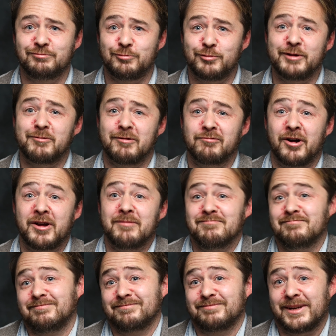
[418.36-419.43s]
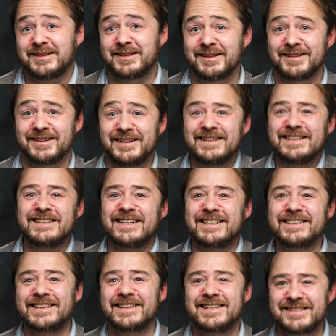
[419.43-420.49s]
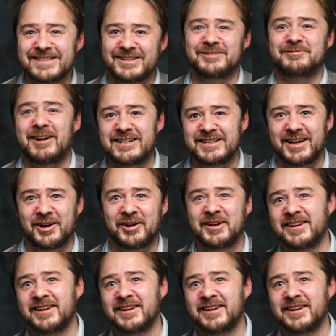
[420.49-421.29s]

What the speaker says: we were right, basically. It's a good way to go.